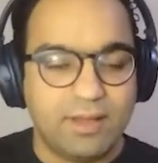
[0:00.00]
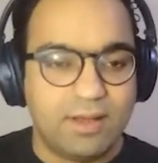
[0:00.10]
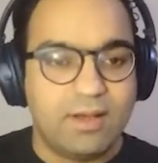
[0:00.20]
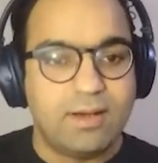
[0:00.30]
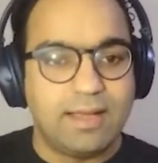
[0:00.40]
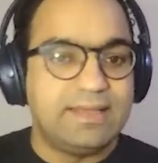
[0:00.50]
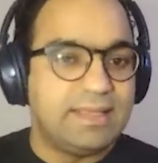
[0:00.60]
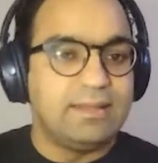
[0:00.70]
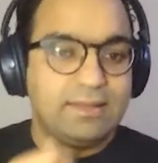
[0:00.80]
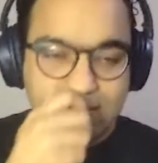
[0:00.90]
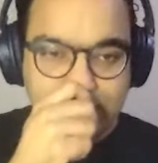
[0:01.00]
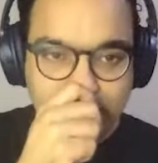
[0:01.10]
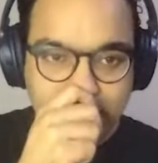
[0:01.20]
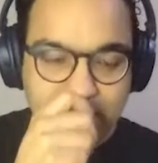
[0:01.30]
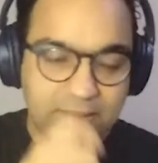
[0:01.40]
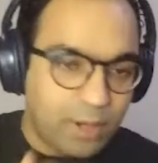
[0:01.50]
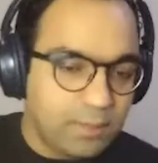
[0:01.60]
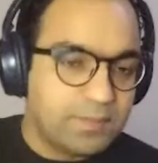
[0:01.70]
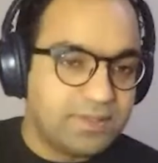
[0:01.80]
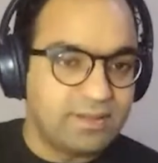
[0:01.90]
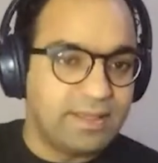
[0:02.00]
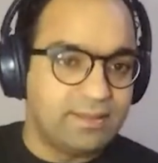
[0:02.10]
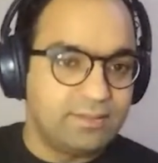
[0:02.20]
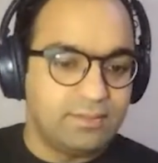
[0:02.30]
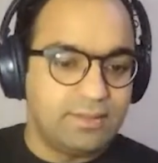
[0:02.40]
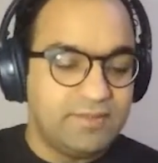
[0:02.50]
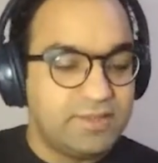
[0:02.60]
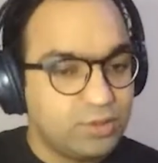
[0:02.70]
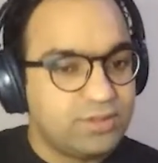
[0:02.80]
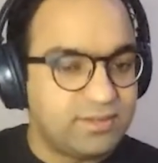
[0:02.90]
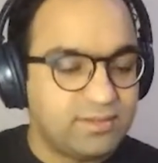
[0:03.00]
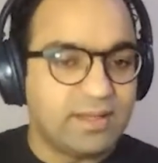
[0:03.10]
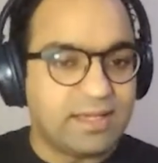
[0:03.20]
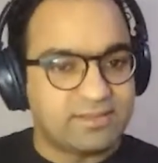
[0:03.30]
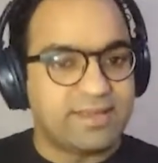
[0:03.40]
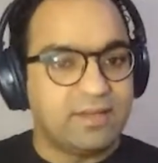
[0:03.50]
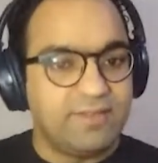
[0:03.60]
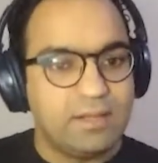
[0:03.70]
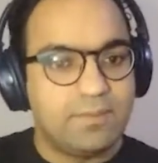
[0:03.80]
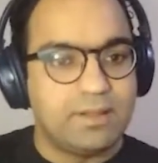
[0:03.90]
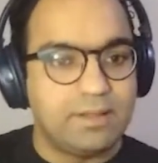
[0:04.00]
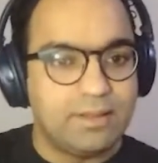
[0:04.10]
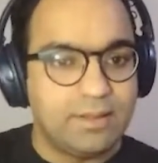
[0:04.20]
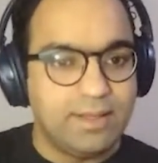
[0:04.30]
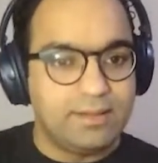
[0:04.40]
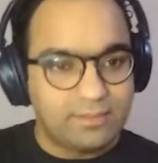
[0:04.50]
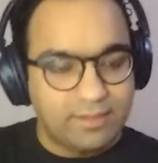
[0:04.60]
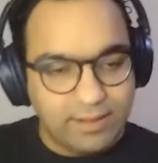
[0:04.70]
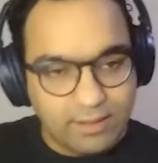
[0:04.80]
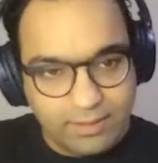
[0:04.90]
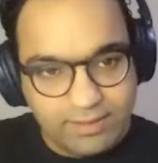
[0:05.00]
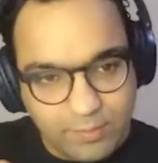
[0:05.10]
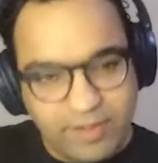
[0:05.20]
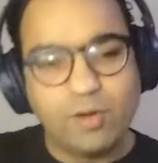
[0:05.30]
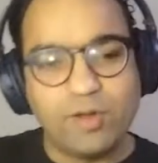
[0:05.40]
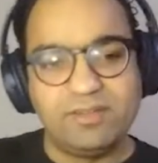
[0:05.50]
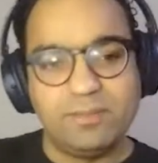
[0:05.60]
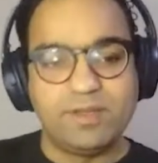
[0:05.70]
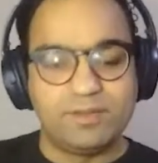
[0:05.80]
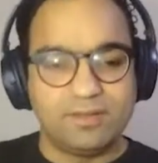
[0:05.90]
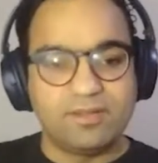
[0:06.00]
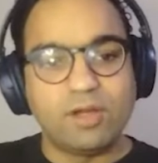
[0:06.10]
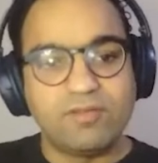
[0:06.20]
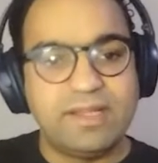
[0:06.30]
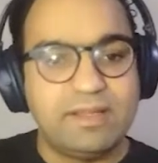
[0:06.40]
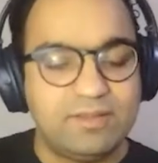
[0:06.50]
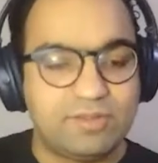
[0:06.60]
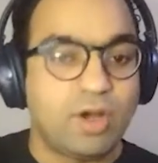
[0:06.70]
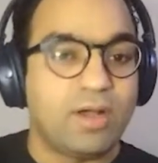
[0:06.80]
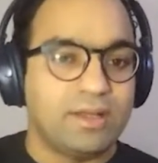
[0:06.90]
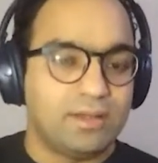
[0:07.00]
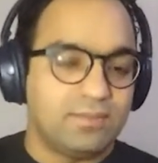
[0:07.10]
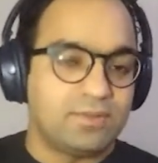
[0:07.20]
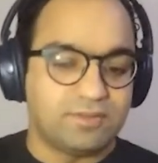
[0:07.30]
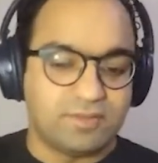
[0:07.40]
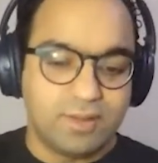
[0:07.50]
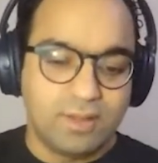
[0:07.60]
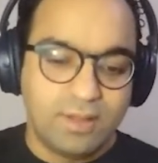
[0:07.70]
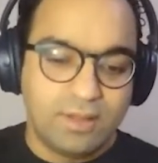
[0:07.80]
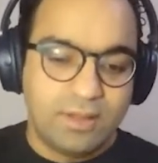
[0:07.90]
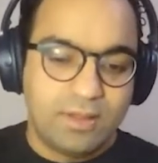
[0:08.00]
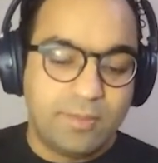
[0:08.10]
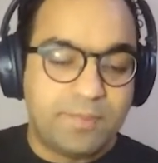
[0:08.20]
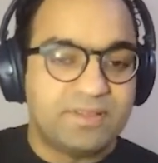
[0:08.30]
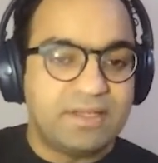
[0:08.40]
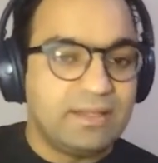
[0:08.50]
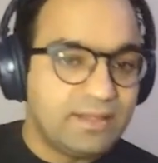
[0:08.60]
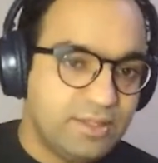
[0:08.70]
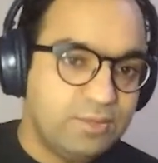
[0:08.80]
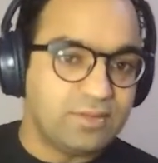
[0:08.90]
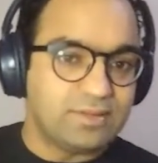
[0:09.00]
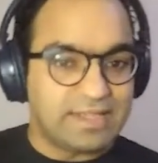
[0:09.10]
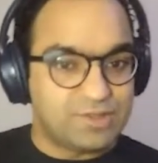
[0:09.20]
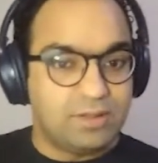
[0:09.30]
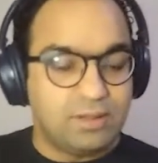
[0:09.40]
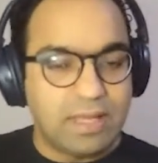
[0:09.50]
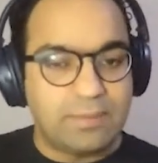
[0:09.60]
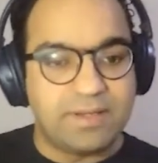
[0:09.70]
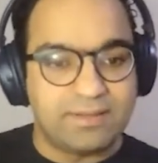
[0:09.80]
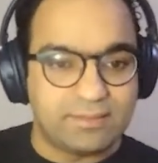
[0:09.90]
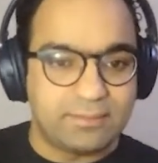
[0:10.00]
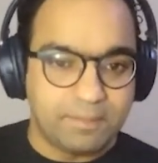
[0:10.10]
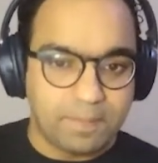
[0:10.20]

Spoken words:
But the problem is like, even though this is large scale available, it's pretty noisy because it's not very strong in terms of representing the user's actual happiness.